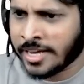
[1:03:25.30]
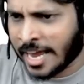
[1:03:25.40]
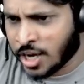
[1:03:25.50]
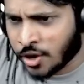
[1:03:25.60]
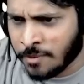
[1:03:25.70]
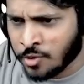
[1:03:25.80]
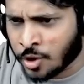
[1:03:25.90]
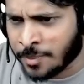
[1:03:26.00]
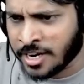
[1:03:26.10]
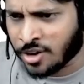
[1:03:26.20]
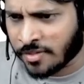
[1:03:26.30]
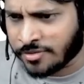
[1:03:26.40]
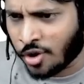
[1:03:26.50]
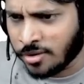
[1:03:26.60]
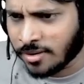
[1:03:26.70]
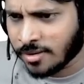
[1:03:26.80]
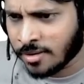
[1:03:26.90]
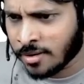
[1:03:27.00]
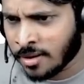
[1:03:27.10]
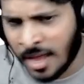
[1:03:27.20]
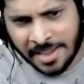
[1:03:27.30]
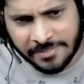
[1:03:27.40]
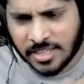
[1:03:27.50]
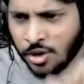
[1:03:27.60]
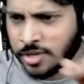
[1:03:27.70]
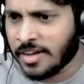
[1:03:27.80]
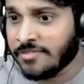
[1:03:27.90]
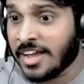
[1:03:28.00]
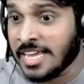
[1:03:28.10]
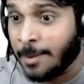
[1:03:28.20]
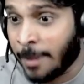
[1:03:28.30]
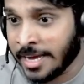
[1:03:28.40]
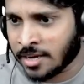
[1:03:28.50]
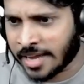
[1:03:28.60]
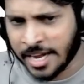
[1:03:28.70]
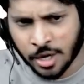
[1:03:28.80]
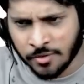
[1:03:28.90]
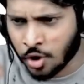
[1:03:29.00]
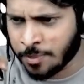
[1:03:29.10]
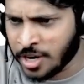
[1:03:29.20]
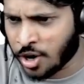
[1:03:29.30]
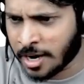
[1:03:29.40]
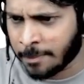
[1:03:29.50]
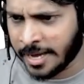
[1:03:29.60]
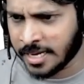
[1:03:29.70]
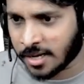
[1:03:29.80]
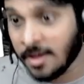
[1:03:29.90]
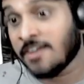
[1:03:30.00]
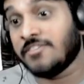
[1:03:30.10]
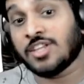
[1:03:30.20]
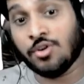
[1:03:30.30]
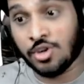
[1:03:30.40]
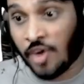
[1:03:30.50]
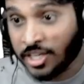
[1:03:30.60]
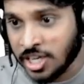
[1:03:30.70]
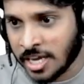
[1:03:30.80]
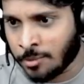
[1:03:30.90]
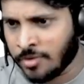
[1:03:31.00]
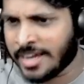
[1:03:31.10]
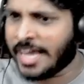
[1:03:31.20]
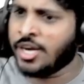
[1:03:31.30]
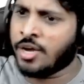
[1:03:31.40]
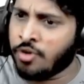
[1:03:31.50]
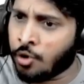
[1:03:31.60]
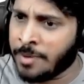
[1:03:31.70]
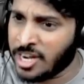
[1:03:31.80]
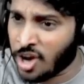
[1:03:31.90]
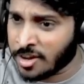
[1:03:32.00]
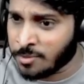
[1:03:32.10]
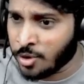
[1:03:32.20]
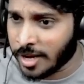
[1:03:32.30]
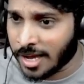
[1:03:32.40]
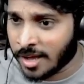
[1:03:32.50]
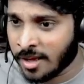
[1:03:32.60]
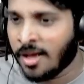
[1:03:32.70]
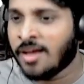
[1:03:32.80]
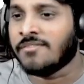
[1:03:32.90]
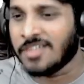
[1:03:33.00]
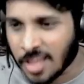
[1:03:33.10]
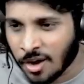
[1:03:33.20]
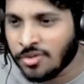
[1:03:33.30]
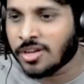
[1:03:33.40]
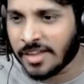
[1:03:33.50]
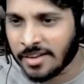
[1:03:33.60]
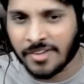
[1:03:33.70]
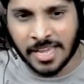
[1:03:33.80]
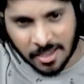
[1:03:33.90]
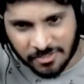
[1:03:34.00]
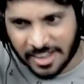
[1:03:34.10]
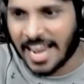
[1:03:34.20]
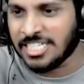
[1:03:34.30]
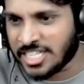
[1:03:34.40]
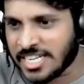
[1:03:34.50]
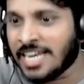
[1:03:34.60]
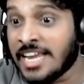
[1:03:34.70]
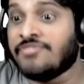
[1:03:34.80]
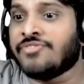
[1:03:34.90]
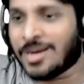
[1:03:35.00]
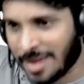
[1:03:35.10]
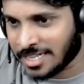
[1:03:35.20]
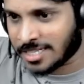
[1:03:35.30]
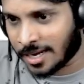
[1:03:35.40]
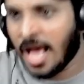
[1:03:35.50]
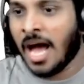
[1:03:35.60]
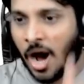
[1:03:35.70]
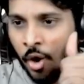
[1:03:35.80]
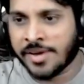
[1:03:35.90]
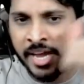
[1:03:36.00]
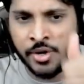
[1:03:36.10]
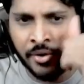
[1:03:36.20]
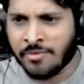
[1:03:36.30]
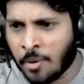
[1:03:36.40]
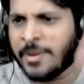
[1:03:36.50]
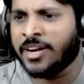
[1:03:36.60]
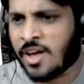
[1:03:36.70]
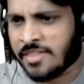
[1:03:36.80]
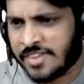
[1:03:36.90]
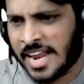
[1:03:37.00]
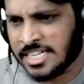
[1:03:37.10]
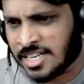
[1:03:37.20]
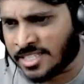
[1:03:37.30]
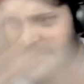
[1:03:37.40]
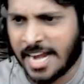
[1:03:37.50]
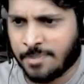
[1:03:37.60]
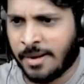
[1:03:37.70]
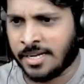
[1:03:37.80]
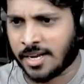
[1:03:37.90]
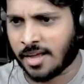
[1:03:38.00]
can you give me your opinion on the phone? Without verifying a bike, can you give your opinion on a bike? Without watching a movie, can you give your opinion on a movie? Without verifying financial information, how can you give opinion on the financial statement?